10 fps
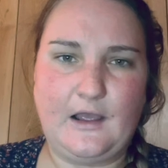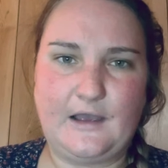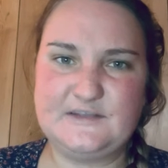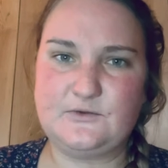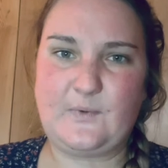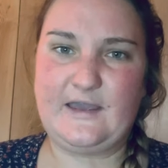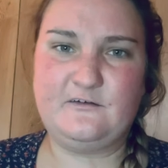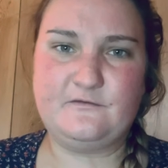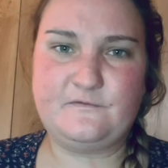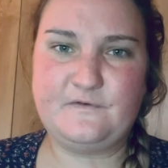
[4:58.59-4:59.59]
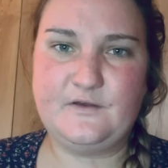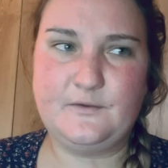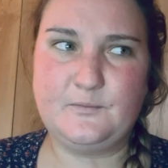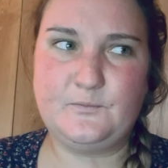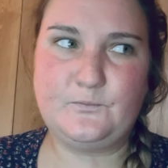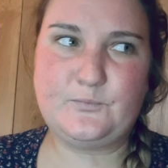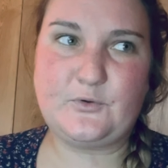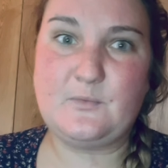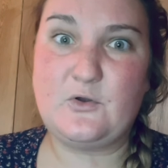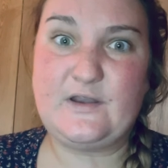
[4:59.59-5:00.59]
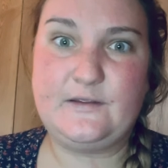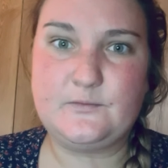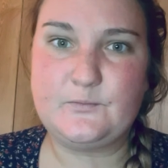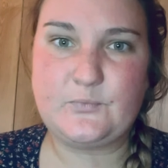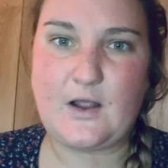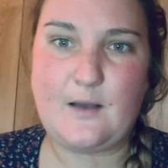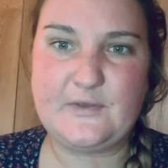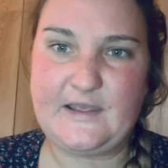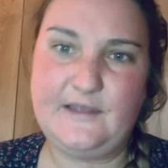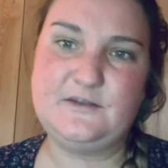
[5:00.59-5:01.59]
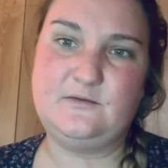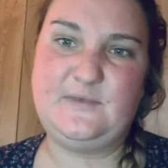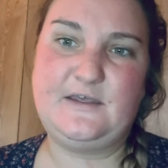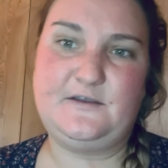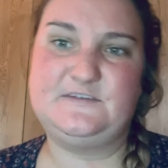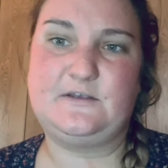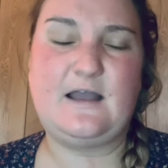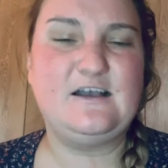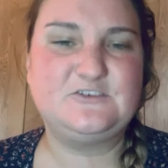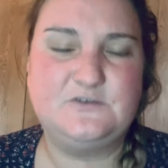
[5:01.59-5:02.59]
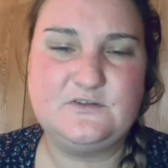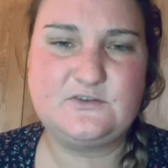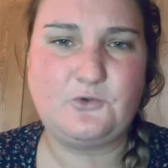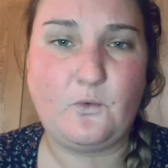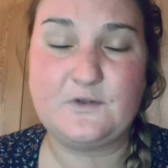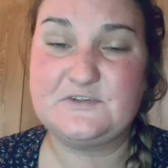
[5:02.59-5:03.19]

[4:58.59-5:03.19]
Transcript: as a way of promoting propaganda because their actions towards